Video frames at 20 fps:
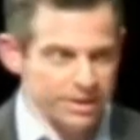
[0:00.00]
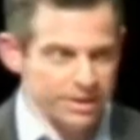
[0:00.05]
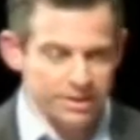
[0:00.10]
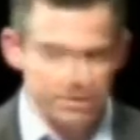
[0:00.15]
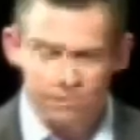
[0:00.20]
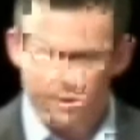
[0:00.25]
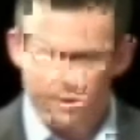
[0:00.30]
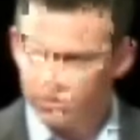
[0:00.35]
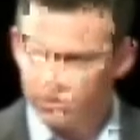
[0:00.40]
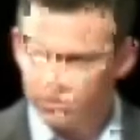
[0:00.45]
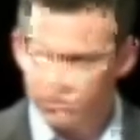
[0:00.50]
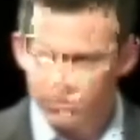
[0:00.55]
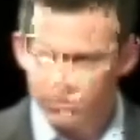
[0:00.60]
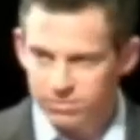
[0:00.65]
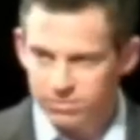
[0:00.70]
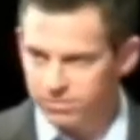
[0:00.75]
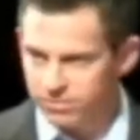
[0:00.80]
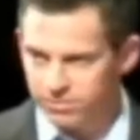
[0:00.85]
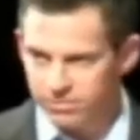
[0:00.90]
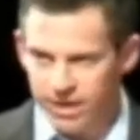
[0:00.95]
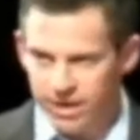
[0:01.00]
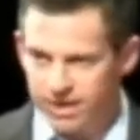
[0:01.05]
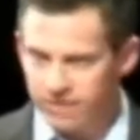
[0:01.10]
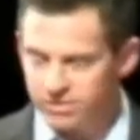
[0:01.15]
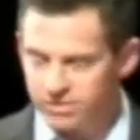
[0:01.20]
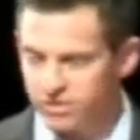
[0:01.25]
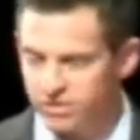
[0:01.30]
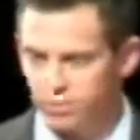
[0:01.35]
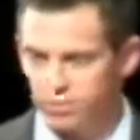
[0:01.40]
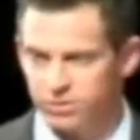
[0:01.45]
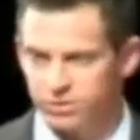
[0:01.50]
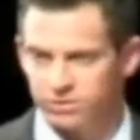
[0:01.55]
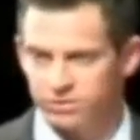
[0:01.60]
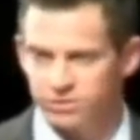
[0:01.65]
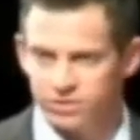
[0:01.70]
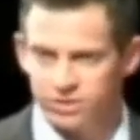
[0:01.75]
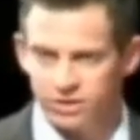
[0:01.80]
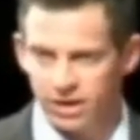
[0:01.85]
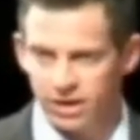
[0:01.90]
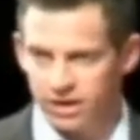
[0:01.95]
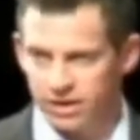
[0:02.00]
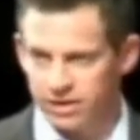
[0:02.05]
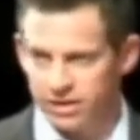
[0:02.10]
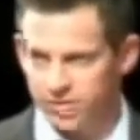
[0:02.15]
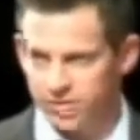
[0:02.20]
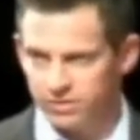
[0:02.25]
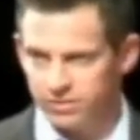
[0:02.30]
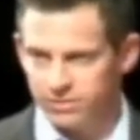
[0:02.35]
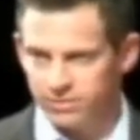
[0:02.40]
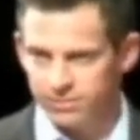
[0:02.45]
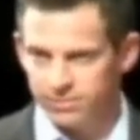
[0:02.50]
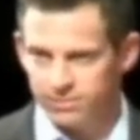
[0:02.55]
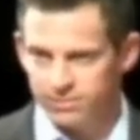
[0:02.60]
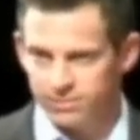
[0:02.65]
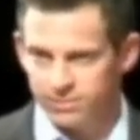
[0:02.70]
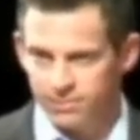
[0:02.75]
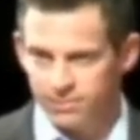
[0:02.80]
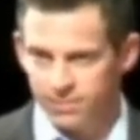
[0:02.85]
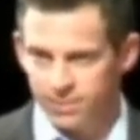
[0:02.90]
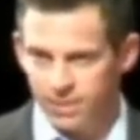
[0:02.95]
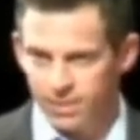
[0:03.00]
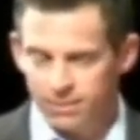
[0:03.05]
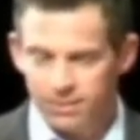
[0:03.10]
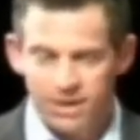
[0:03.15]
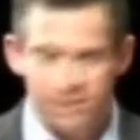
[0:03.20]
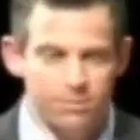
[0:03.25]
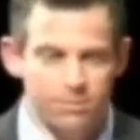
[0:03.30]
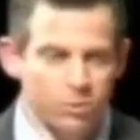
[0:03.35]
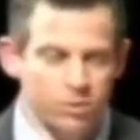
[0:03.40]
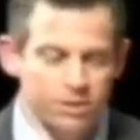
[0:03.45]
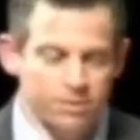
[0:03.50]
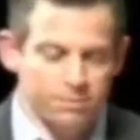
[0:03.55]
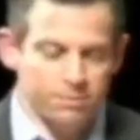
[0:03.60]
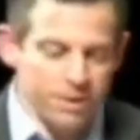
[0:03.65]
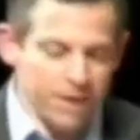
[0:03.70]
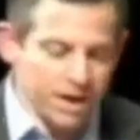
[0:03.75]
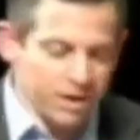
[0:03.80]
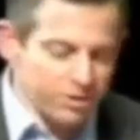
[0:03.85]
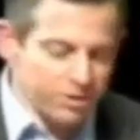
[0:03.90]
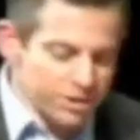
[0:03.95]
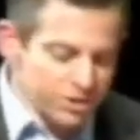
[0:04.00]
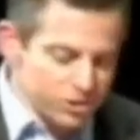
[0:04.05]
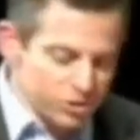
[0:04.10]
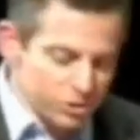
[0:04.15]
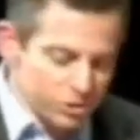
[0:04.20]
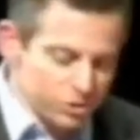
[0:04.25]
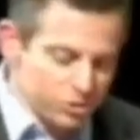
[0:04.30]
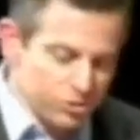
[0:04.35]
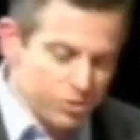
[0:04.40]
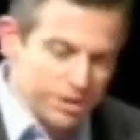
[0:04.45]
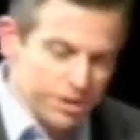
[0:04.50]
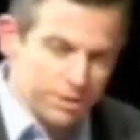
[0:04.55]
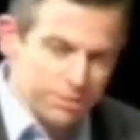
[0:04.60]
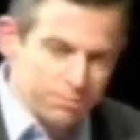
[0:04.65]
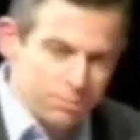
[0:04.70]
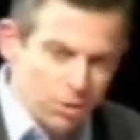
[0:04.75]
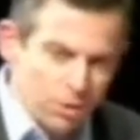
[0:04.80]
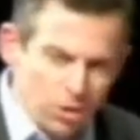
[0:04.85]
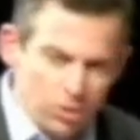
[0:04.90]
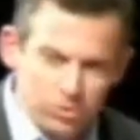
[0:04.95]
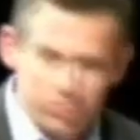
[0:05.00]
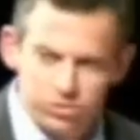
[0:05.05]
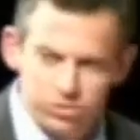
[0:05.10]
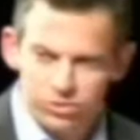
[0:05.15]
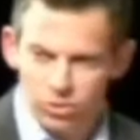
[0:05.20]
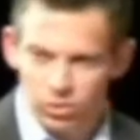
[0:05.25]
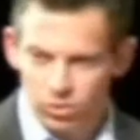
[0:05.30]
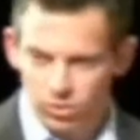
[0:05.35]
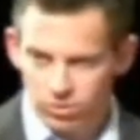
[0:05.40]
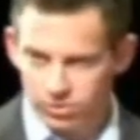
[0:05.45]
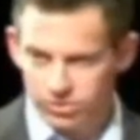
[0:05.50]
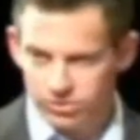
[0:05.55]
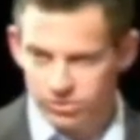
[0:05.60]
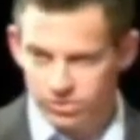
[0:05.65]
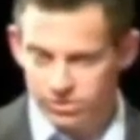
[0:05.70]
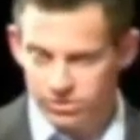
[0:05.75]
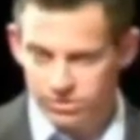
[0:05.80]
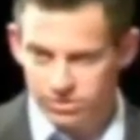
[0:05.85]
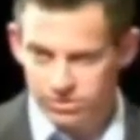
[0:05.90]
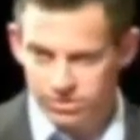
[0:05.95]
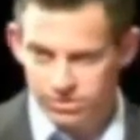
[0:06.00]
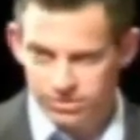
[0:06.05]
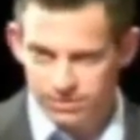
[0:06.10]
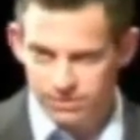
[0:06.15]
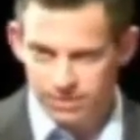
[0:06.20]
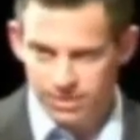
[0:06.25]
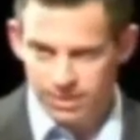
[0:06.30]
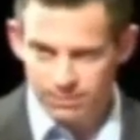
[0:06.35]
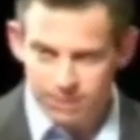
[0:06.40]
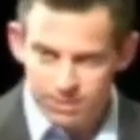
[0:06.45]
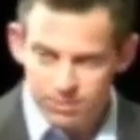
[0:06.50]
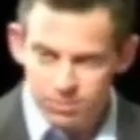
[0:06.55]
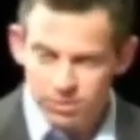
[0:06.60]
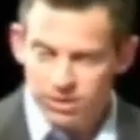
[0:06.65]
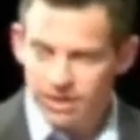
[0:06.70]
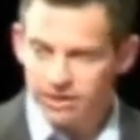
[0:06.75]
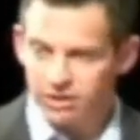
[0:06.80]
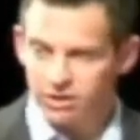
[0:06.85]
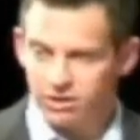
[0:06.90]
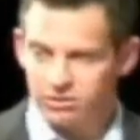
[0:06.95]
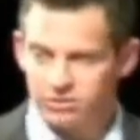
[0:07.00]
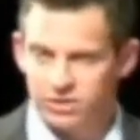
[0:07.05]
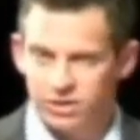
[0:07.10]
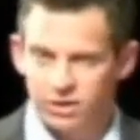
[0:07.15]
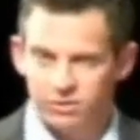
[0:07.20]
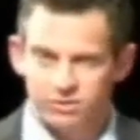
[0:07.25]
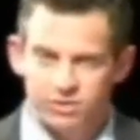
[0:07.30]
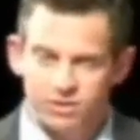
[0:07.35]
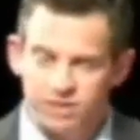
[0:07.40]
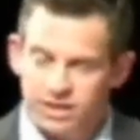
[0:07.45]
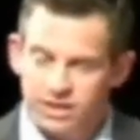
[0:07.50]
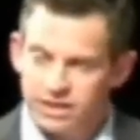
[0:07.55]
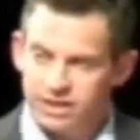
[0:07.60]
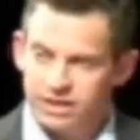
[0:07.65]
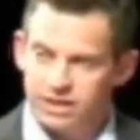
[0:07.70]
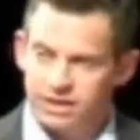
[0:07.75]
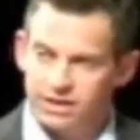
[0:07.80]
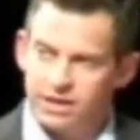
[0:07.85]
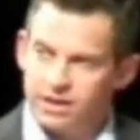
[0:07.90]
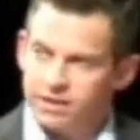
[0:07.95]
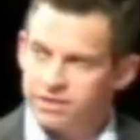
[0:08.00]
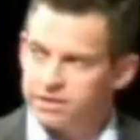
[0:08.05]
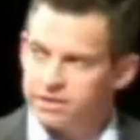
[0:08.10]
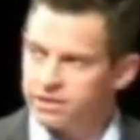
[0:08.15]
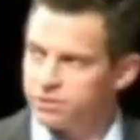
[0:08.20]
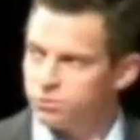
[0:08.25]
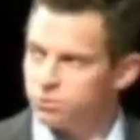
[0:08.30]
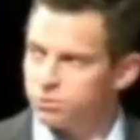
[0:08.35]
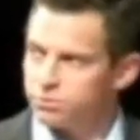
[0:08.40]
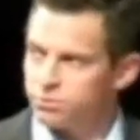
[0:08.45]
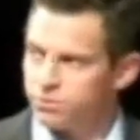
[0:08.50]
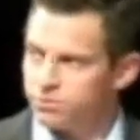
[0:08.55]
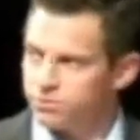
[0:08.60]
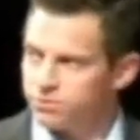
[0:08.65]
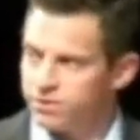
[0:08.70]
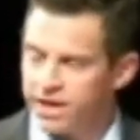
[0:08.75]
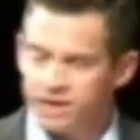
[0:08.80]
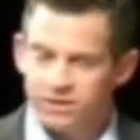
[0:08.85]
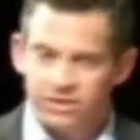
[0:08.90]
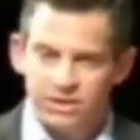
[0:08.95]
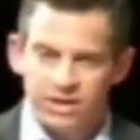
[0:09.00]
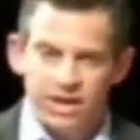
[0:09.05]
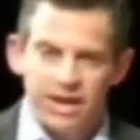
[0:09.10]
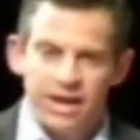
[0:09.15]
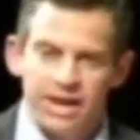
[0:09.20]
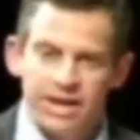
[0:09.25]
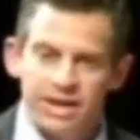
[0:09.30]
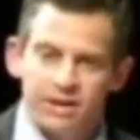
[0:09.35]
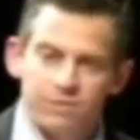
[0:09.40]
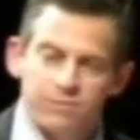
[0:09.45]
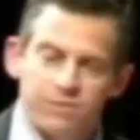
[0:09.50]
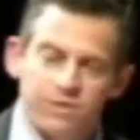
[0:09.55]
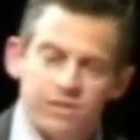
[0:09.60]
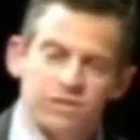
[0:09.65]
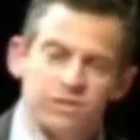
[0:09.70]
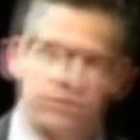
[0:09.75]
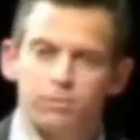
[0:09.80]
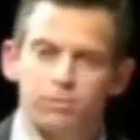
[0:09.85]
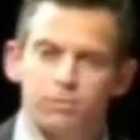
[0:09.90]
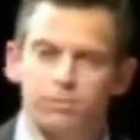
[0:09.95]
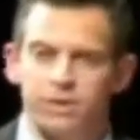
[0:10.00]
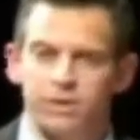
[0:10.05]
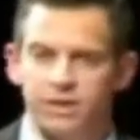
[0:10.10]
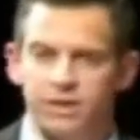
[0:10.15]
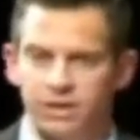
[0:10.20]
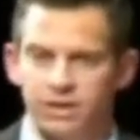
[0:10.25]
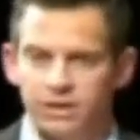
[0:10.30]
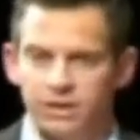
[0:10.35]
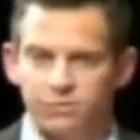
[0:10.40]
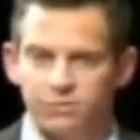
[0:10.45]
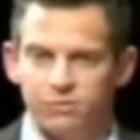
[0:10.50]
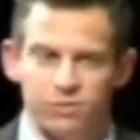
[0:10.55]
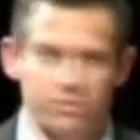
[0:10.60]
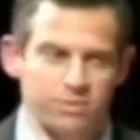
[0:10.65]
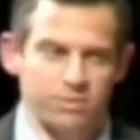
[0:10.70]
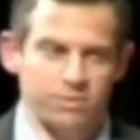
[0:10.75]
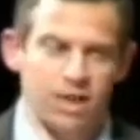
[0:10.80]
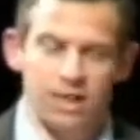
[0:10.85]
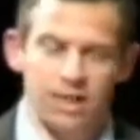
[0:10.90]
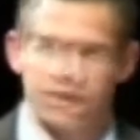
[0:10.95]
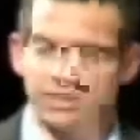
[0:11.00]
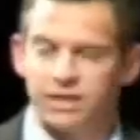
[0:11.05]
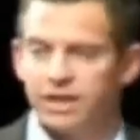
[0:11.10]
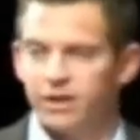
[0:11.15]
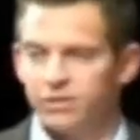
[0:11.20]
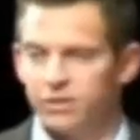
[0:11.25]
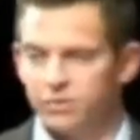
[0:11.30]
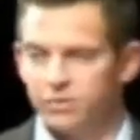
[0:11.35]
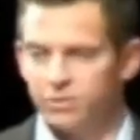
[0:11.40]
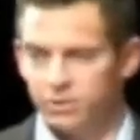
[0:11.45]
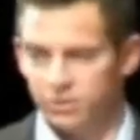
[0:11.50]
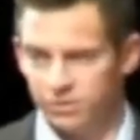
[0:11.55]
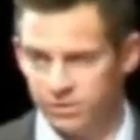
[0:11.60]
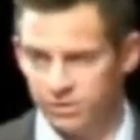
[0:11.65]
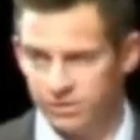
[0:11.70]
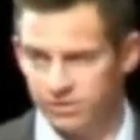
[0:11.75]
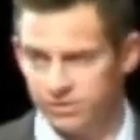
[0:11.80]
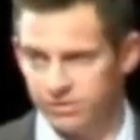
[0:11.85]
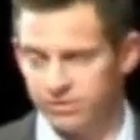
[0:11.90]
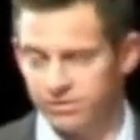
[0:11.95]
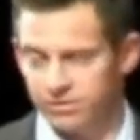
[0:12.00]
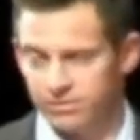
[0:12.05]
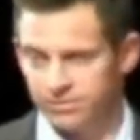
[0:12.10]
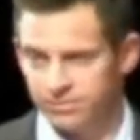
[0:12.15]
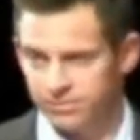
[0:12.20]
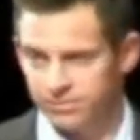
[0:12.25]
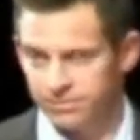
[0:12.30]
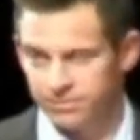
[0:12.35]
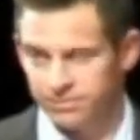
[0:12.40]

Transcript: In vast numbers of societies, people would bury children in post holes, people like ourselves thinking that this would prevent an invisible being from knocking down their buildings.